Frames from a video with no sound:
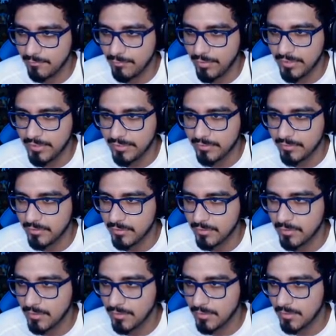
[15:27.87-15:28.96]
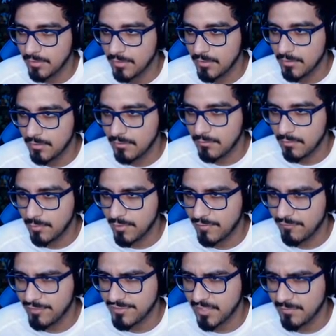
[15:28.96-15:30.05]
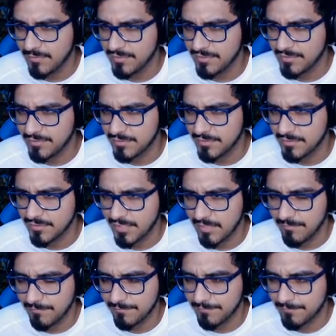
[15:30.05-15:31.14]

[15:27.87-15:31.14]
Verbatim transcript: Brendan or whatever his name is in this game.